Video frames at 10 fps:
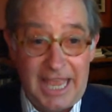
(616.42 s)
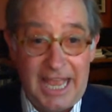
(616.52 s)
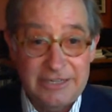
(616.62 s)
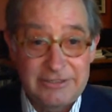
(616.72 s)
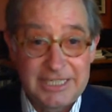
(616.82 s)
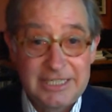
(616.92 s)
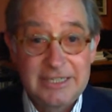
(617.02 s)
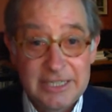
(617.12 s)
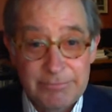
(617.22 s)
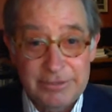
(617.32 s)

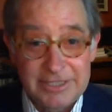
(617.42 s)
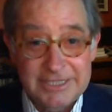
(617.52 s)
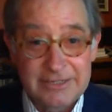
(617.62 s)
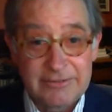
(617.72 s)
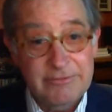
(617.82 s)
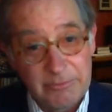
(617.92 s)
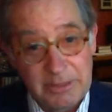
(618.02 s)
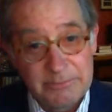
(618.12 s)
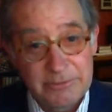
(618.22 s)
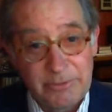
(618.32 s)
actually in person.
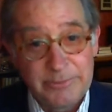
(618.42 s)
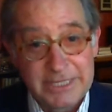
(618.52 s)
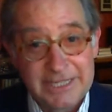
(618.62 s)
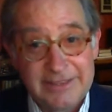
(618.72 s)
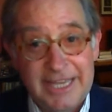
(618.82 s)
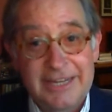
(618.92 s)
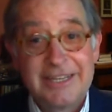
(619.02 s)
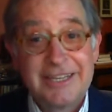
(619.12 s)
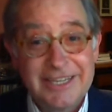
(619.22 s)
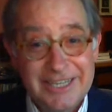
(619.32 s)
Remember when we did
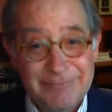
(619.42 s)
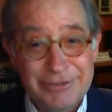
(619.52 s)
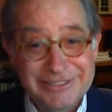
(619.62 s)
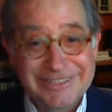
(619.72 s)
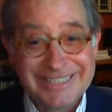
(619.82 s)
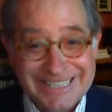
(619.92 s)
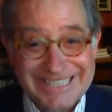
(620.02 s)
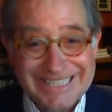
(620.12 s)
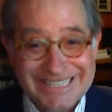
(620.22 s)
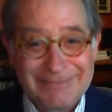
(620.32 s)
that? In person
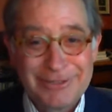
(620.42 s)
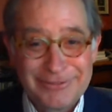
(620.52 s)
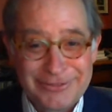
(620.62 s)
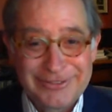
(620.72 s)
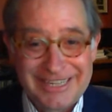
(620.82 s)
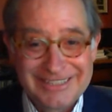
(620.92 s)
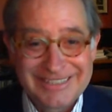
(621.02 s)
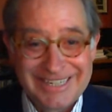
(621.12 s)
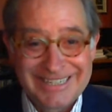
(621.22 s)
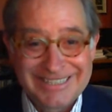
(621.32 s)
in December of
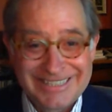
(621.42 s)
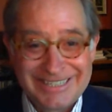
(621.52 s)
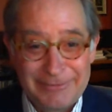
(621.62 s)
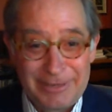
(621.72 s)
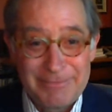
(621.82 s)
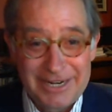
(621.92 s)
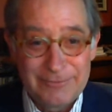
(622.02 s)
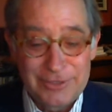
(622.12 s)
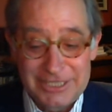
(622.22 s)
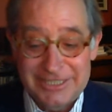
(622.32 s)
2019, we met
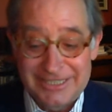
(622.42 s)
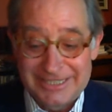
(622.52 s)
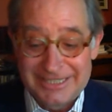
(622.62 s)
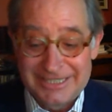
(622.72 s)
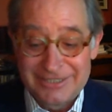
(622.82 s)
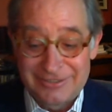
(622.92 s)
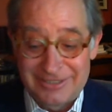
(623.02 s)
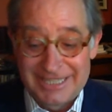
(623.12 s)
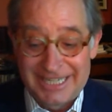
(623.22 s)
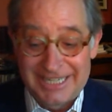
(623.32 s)
in Washington
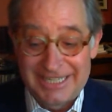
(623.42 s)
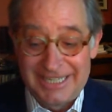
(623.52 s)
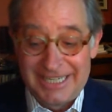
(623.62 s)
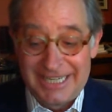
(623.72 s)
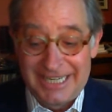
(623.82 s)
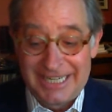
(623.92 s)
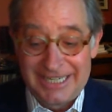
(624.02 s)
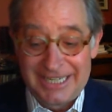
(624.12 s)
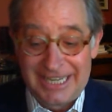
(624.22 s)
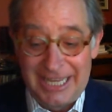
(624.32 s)
all day
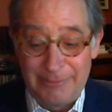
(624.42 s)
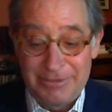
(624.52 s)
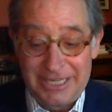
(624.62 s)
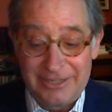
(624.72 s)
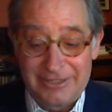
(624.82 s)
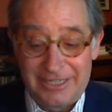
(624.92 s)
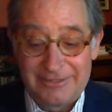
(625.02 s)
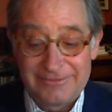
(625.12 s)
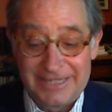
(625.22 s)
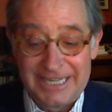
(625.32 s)
and helped kick
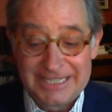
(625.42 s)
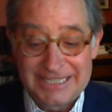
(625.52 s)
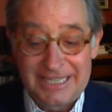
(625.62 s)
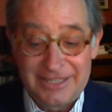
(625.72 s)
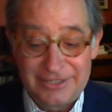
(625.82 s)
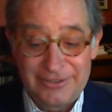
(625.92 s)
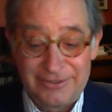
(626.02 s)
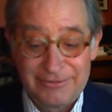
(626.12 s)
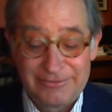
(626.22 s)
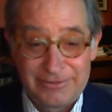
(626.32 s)
off and set the
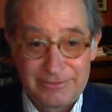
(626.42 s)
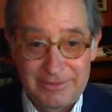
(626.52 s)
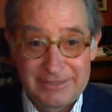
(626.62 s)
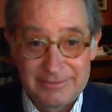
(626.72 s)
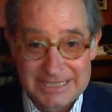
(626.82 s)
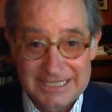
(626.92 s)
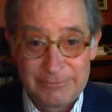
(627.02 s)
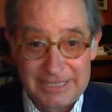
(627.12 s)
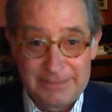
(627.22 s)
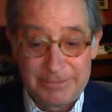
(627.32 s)
tone for what was
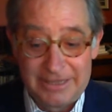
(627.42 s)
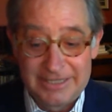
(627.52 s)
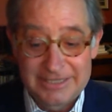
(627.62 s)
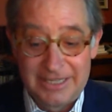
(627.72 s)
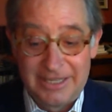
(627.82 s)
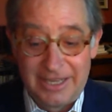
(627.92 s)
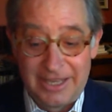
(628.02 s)
really been this